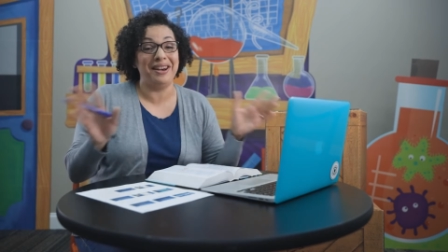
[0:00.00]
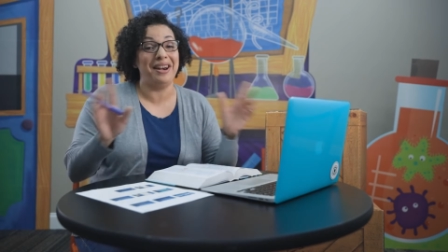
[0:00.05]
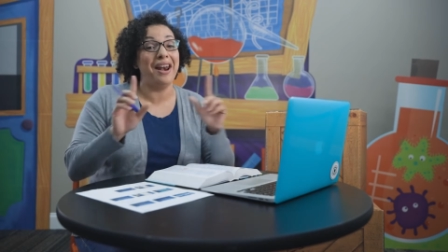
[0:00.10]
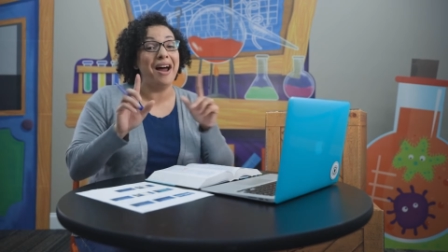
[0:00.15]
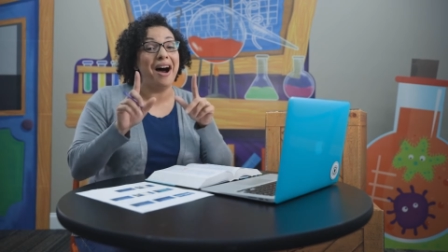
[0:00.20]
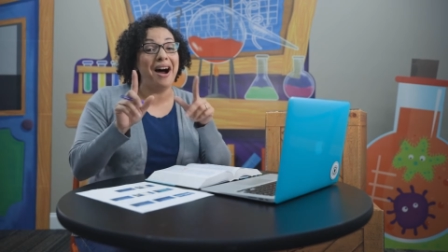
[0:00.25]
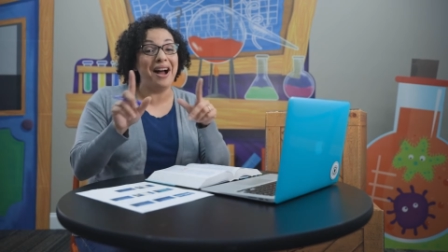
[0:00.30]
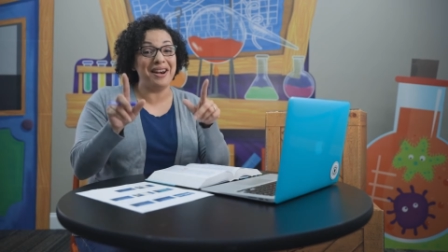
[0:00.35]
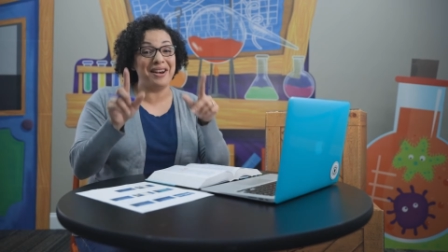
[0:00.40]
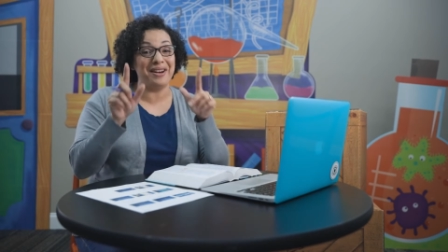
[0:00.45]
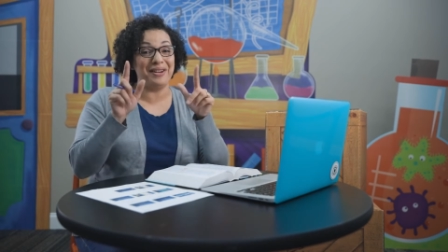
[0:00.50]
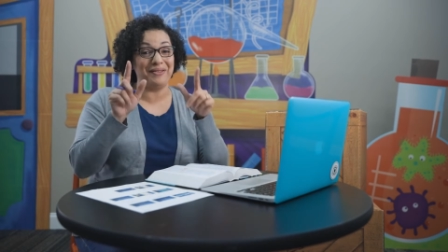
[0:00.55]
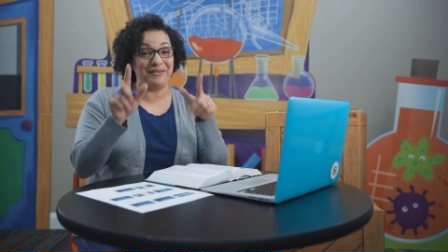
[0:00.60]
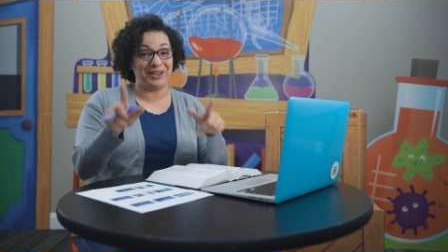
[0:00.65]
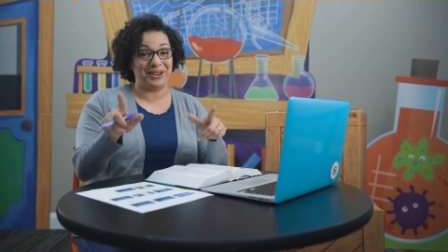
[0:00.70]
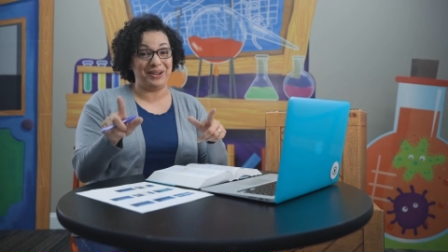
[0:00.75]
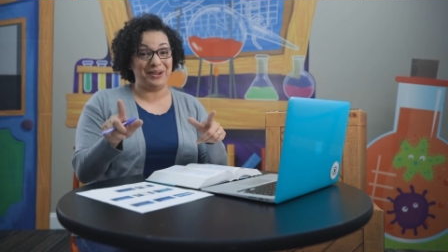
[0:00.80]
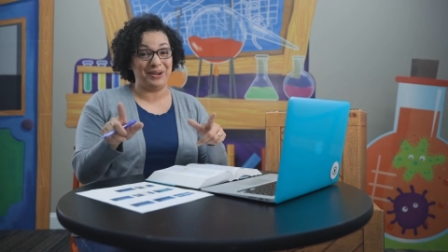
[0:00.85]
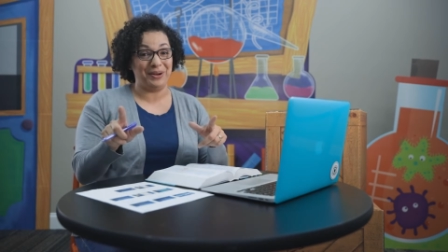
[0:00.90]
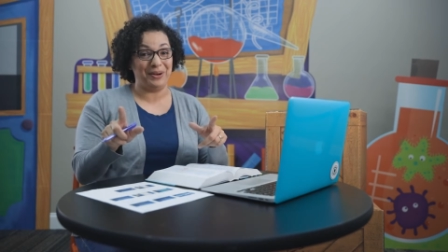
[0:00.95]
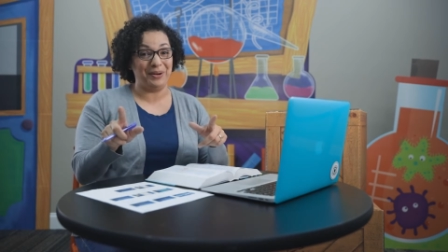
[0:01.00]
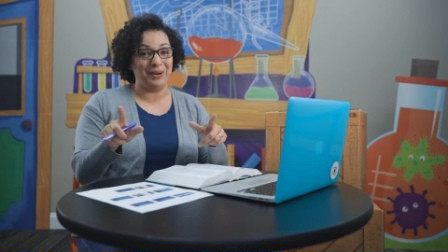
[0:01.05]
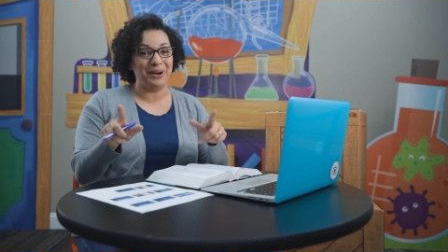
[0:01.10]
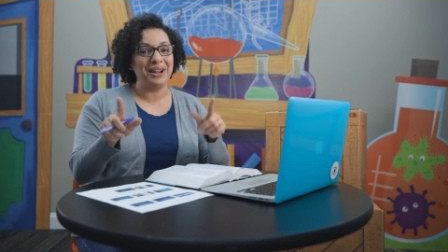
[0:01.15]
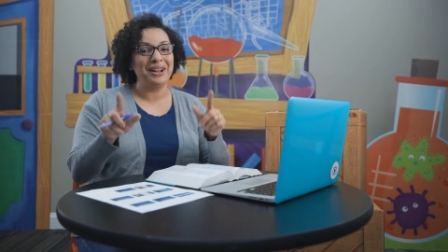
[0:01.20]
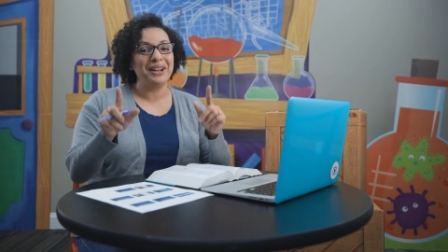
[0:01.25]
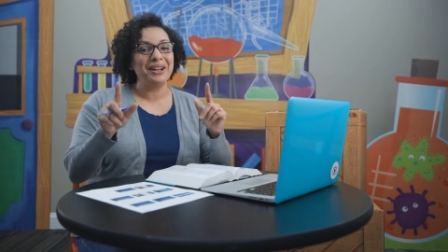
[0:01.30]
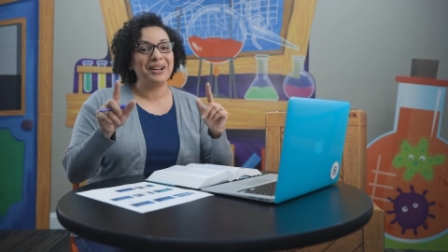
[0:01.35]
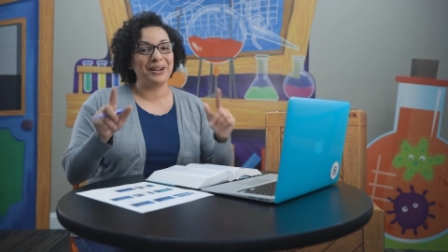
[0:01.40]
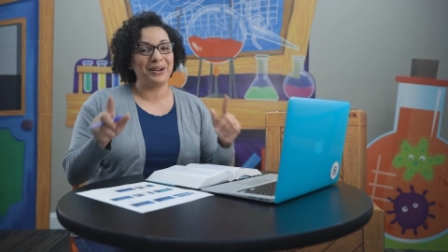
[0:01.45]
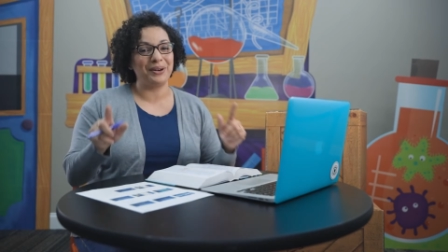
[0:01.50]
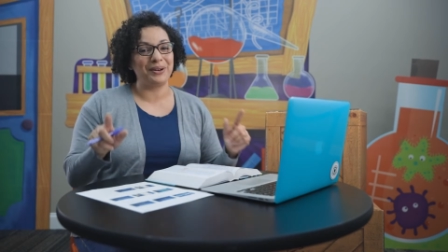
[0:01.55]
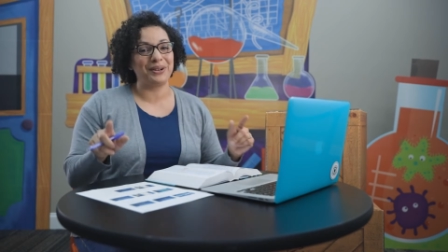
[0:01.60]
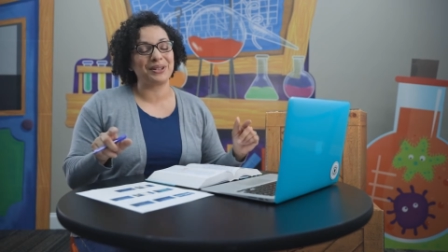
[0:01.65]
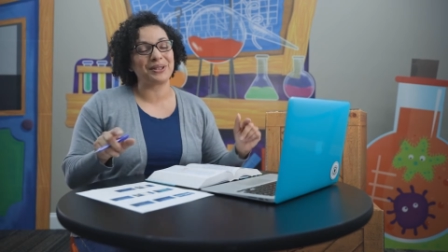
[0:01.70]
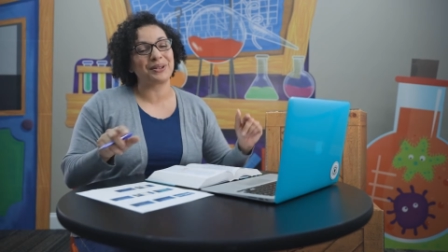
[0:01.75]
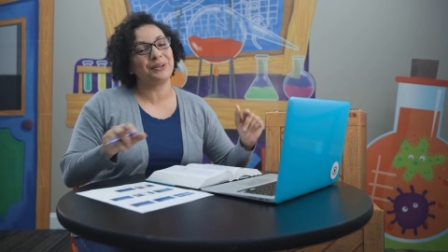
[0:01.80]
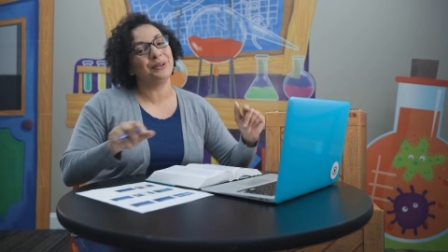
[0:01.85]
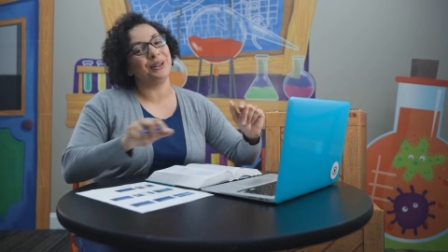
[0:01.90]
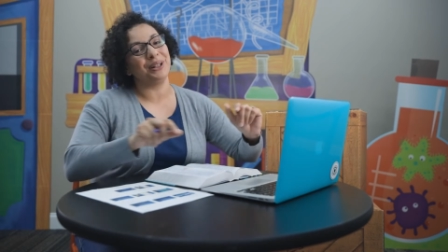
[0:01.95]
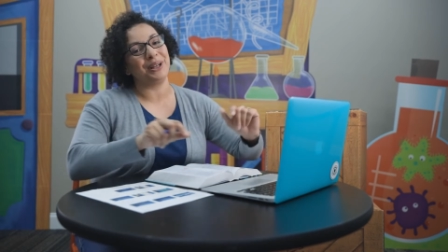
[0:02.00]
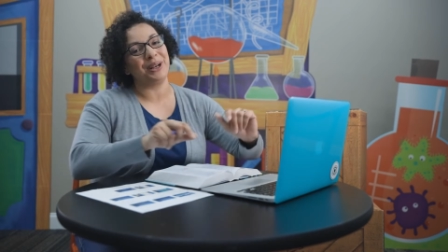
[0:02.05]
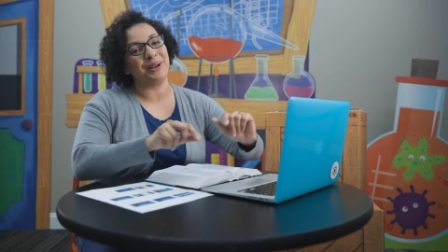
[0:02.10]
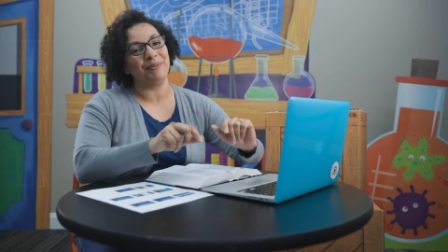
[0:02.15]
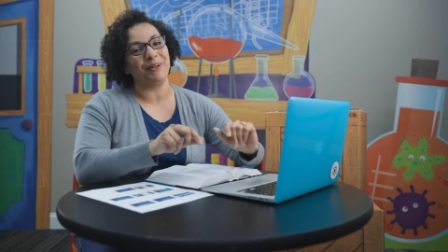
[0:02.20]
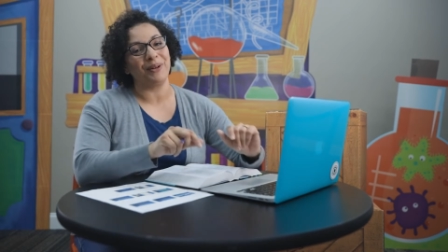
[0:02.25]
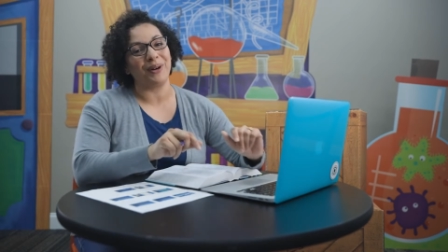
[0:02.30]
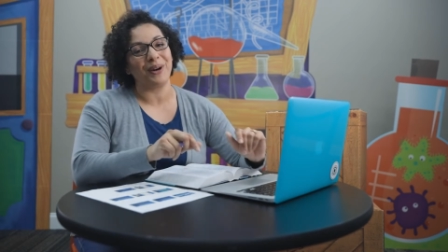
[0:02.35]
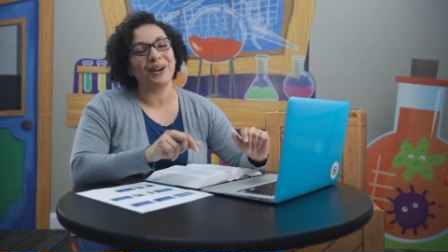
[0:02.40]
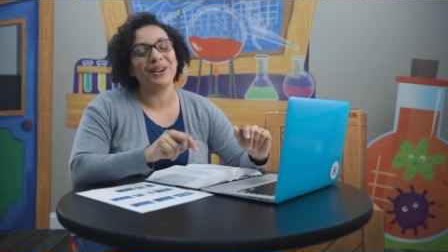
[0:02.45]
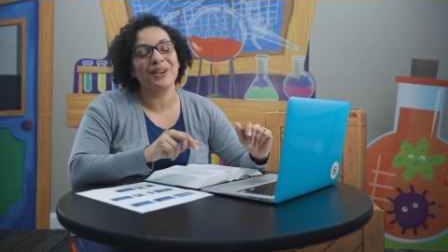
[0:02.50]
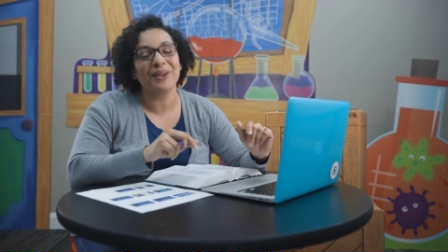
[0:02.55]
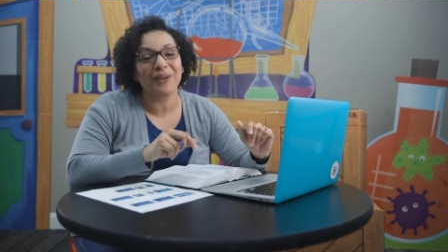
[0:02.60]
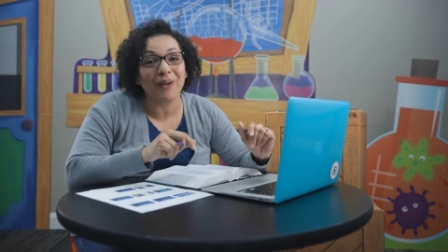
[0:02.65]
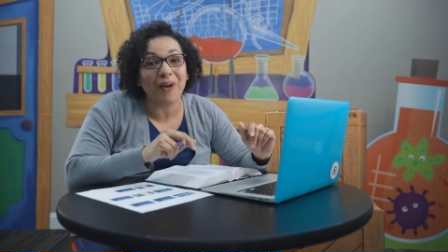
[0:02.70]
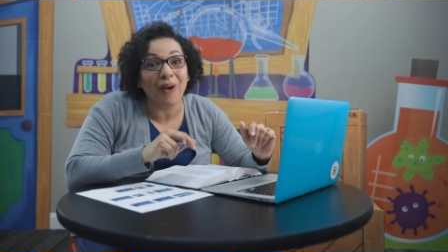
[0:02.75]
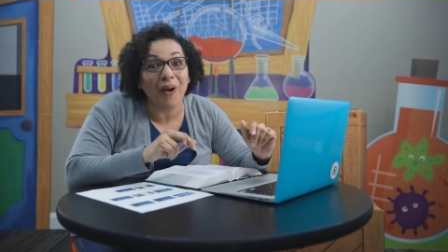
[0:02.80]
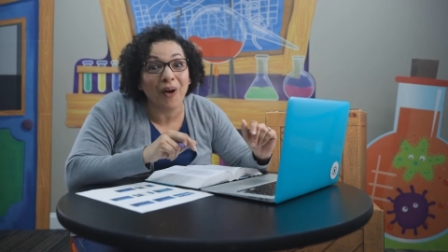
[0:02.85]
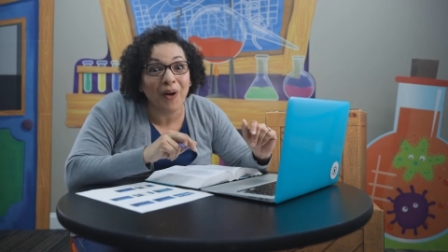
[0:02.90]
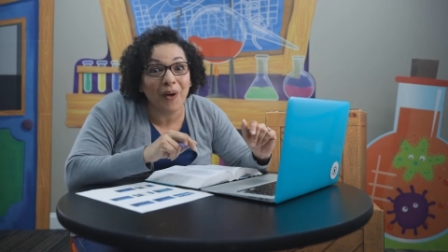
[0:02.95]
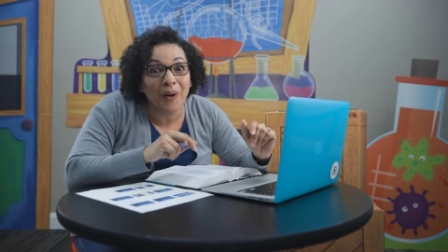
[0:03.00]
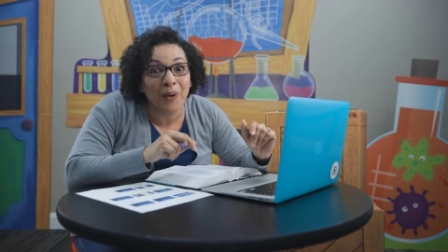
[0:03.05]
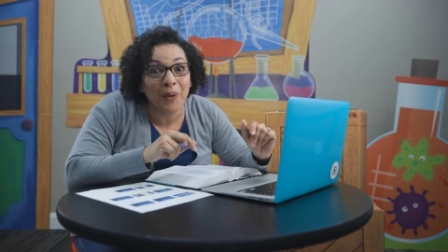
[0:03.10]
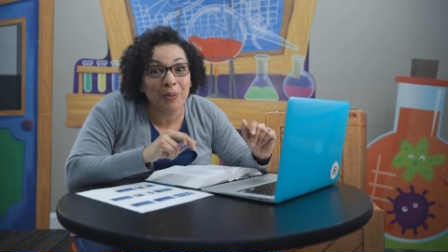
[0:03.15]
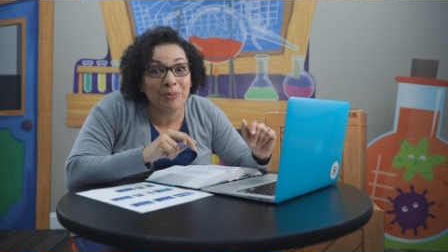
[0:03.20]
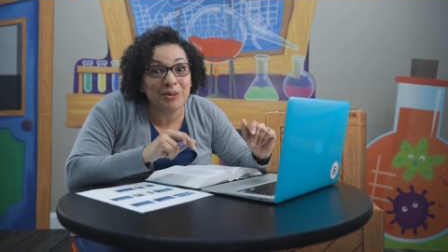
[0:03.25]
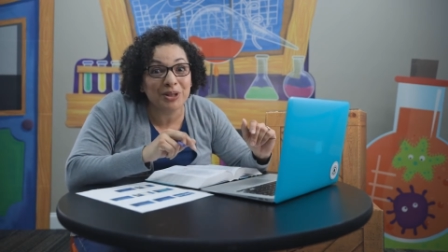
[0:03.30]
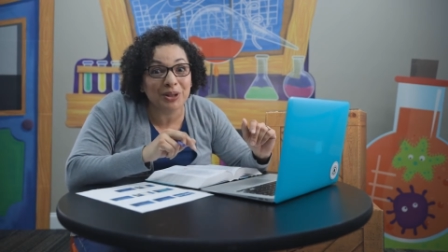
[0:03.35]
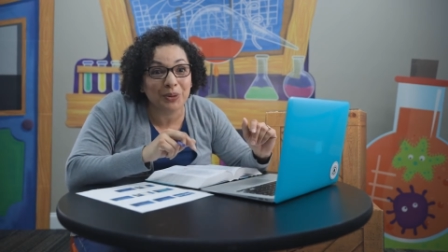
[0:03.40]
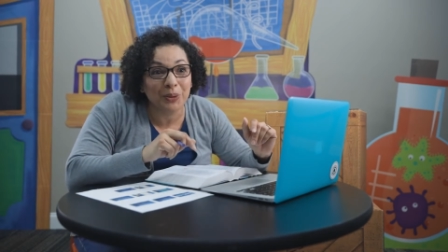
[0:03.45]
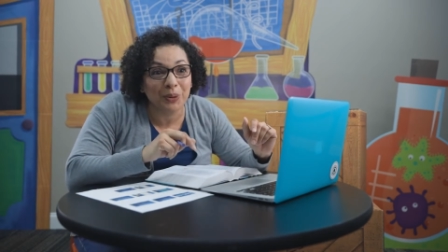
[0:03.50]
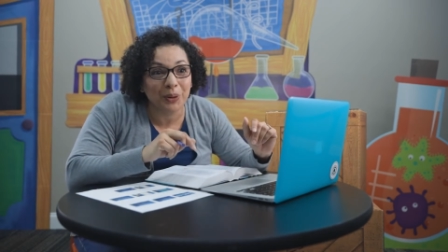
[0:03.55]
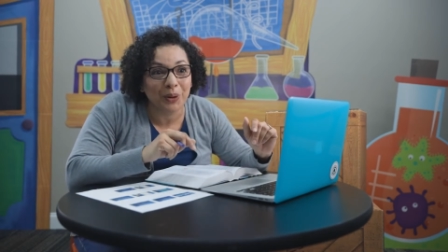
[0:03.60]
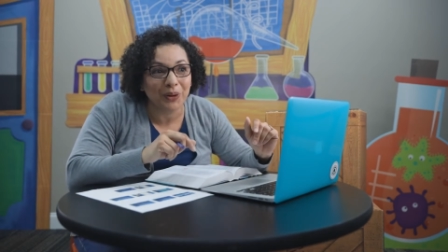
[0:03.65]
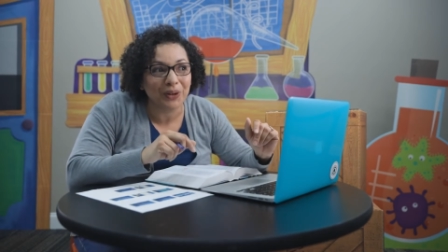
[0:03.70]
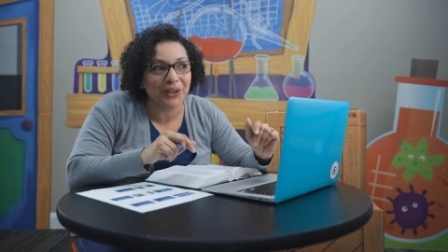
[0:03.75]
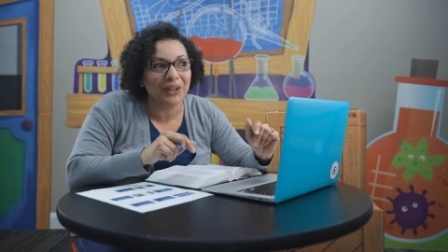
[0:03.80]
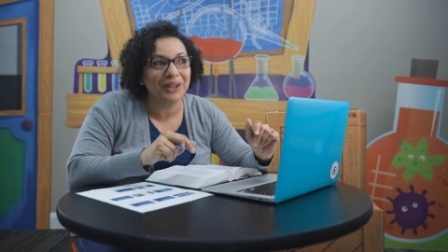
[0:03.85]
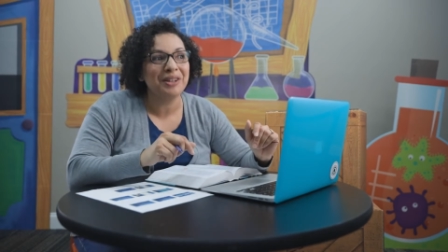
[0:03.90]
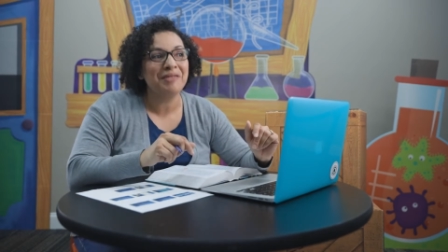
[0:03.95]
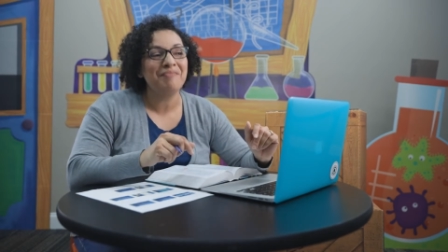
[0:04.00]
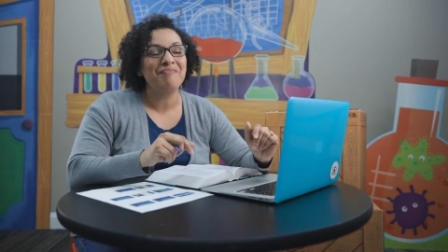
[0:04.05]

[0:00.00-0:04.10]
None of you go to school anymore. You're all homeschooled